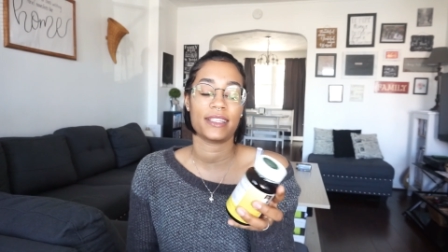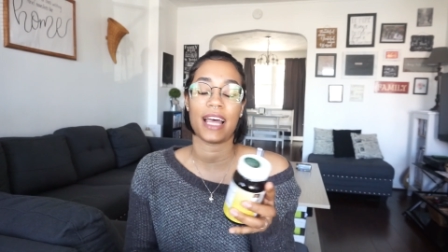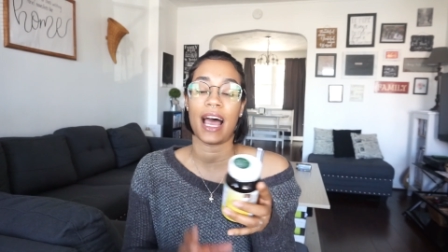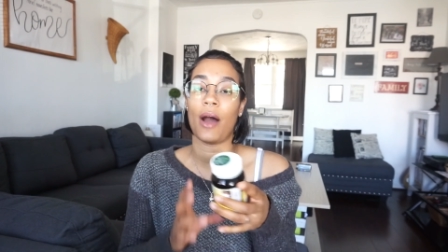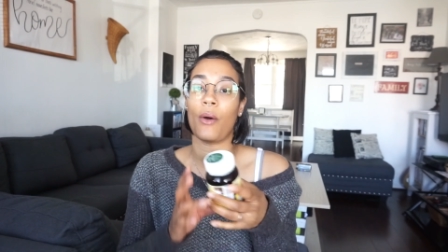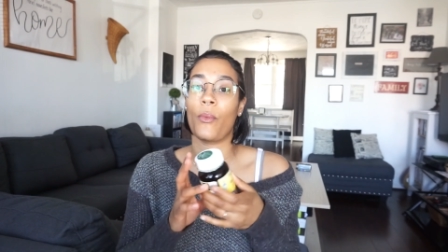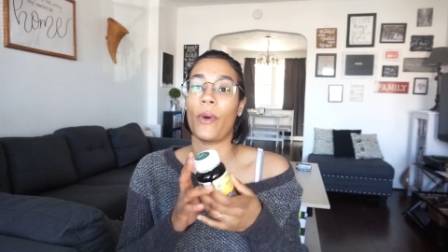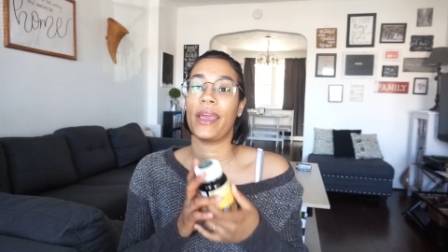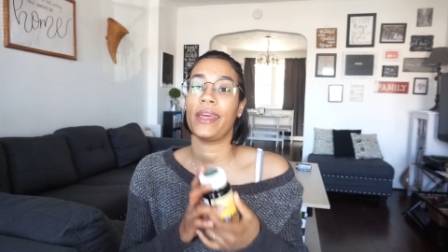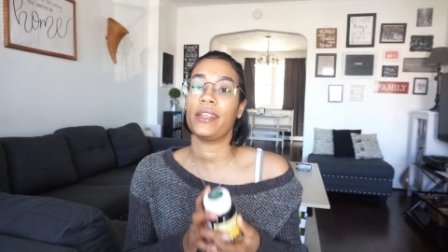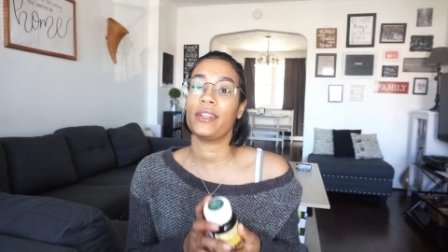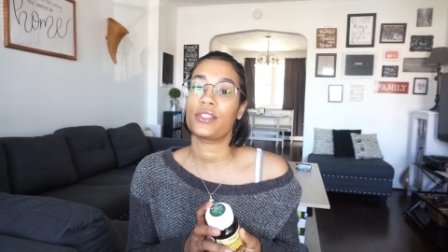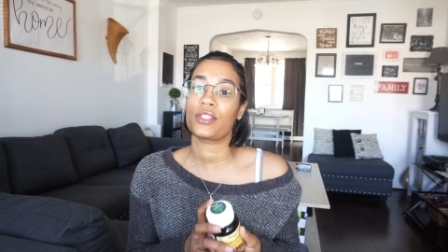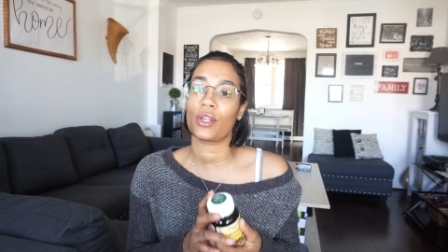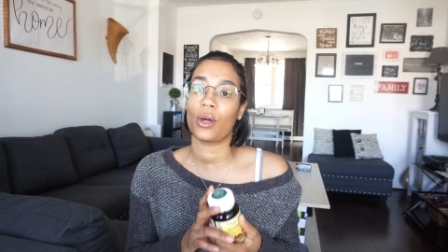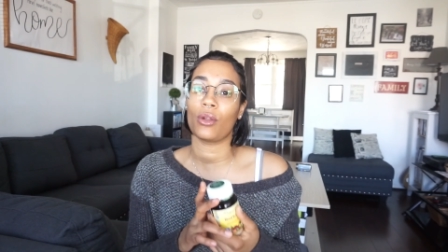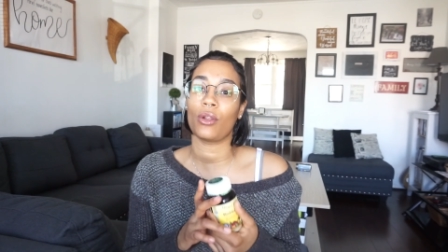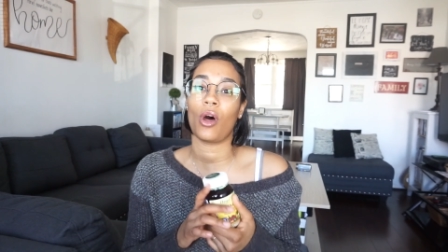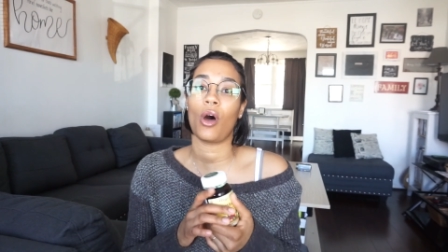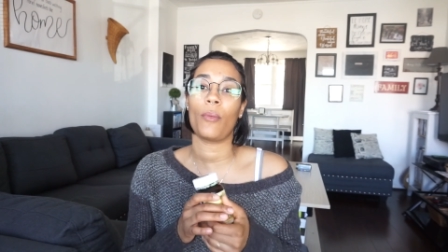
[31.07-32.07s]
I waited
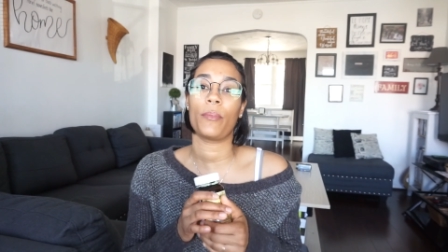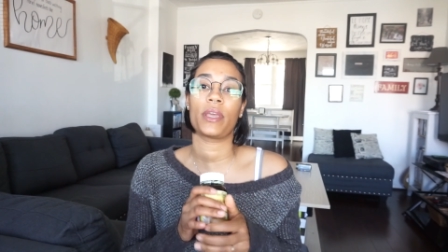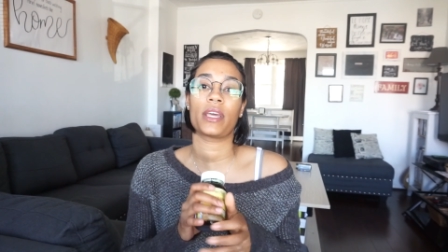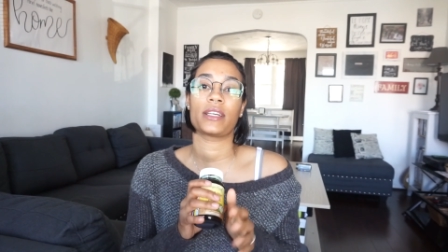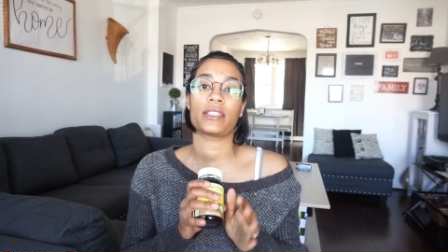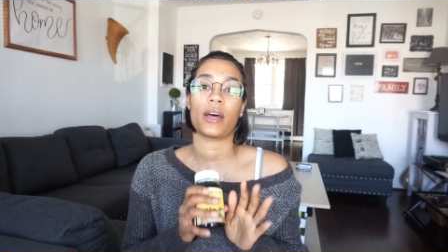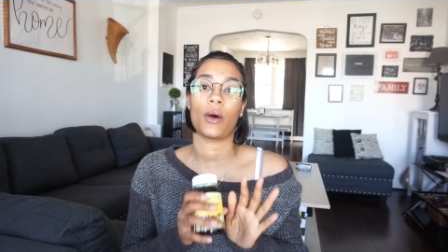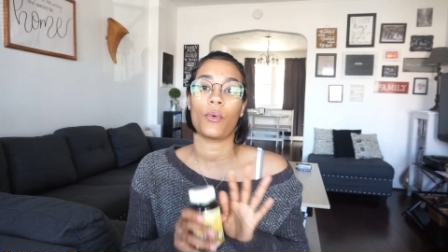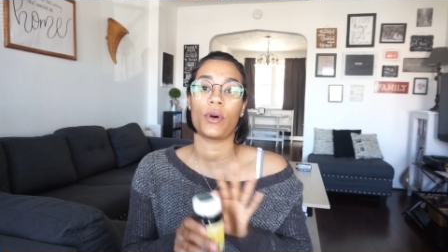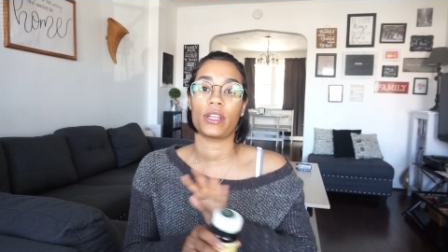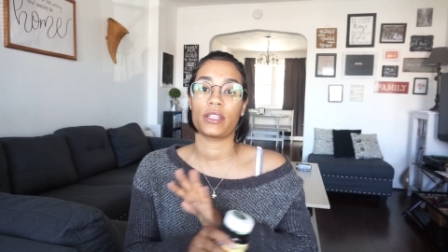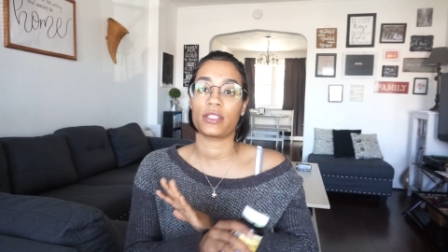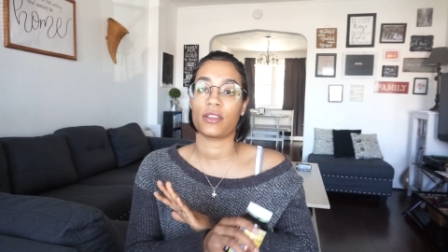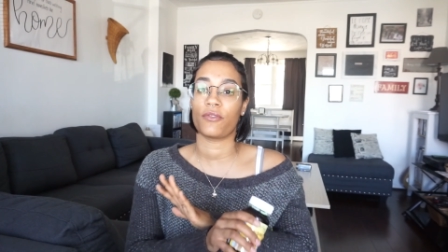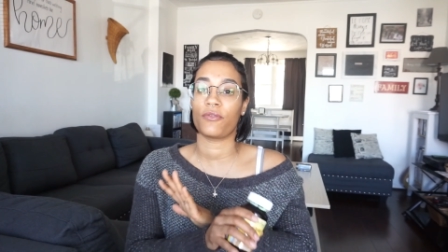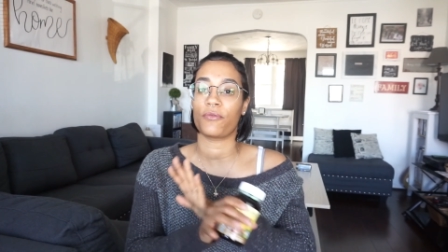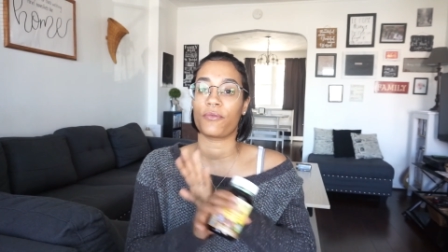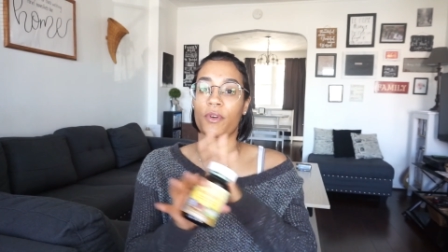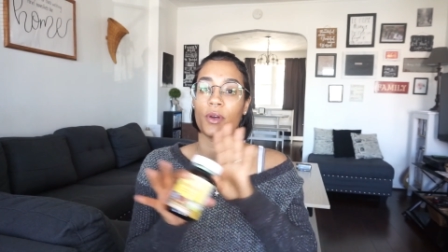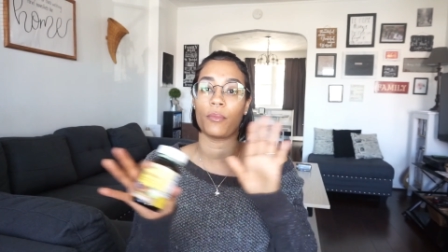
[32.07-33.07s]
so long because I wanted to
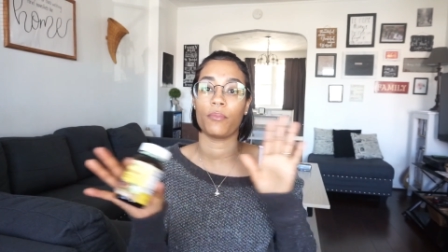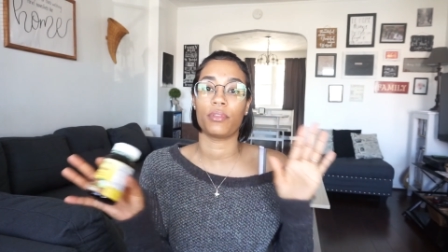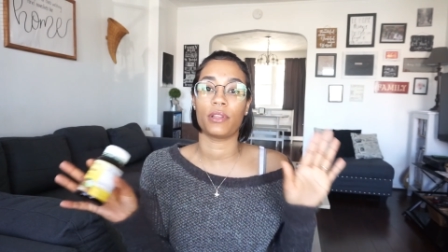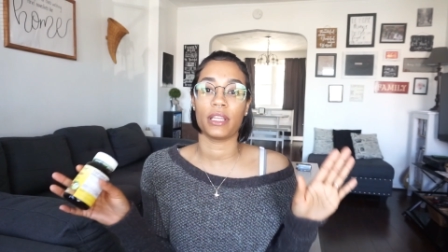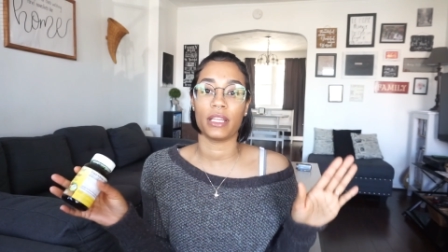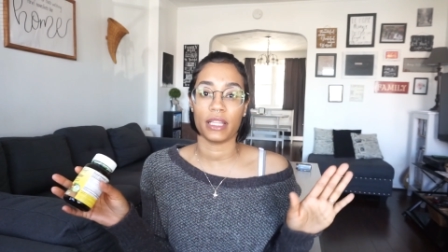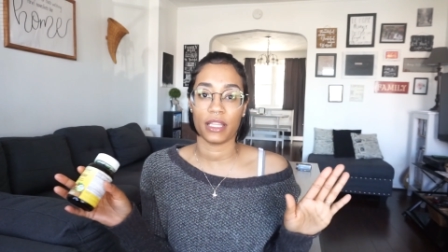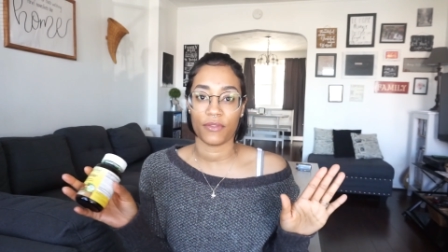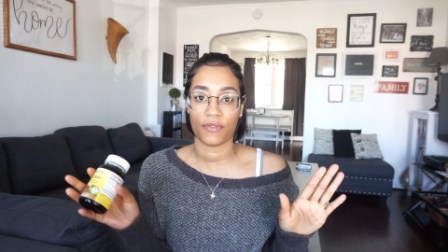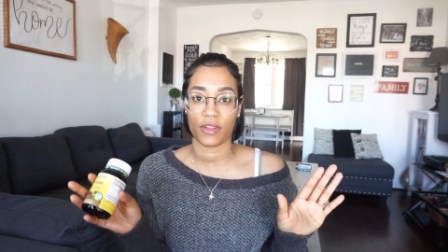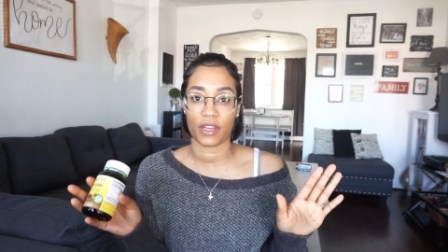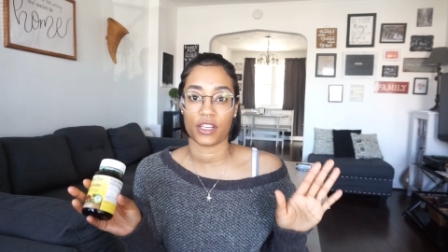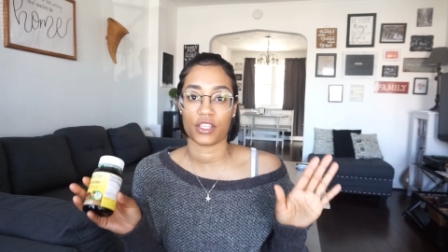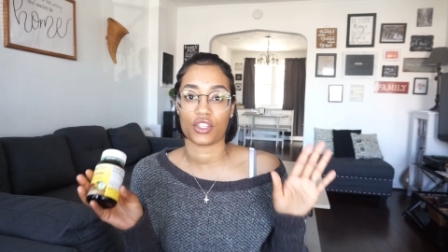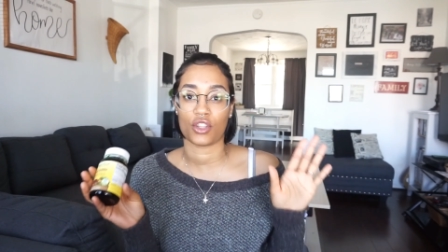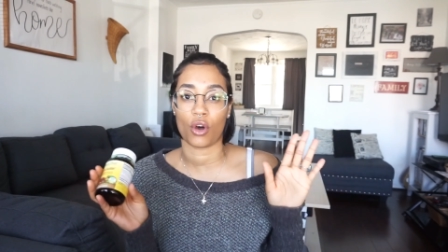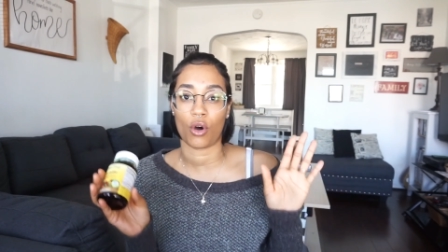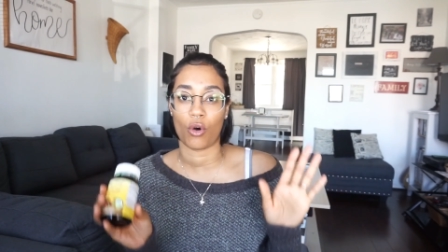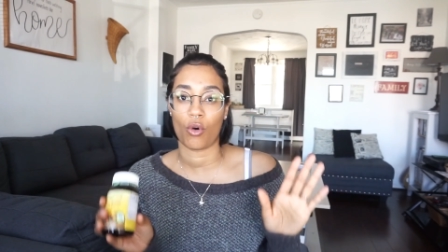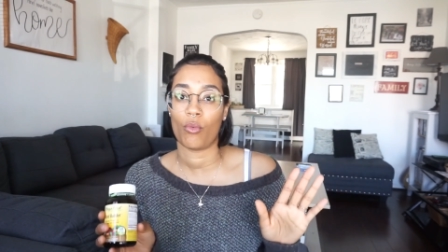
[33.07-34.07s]
completely finish
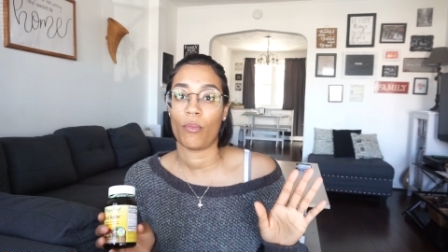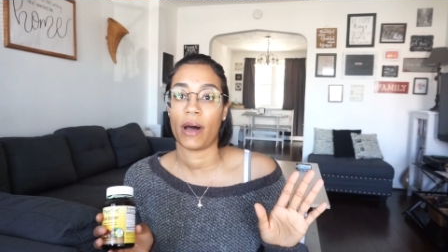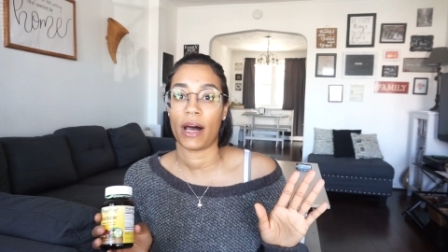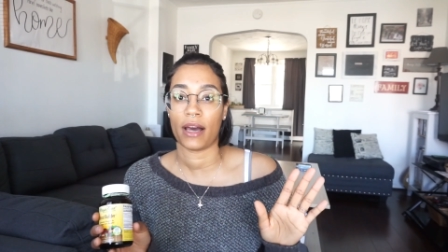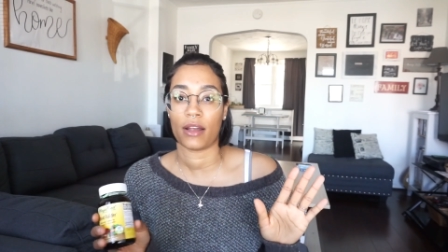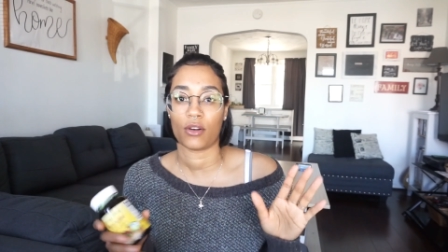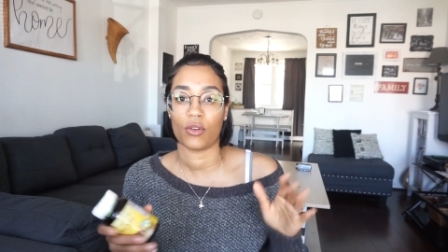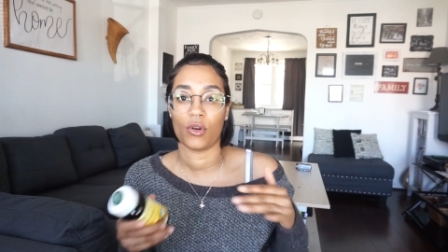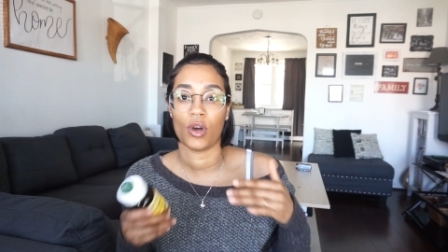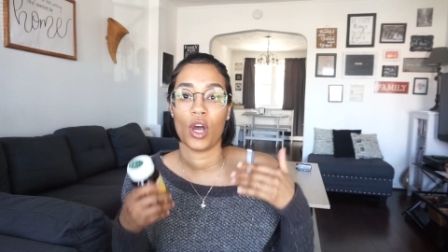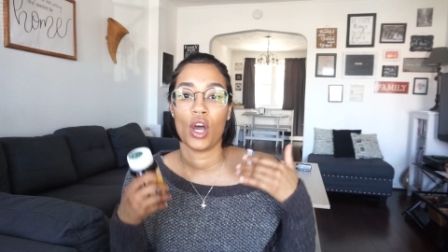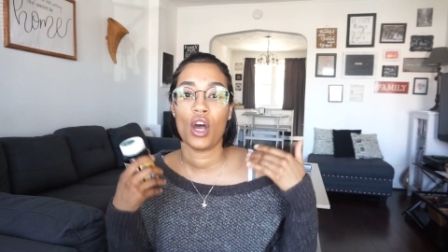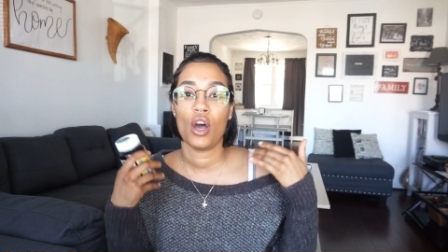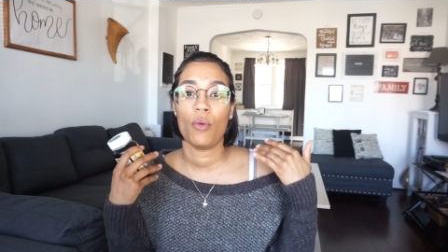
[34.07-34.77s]
the whole bottle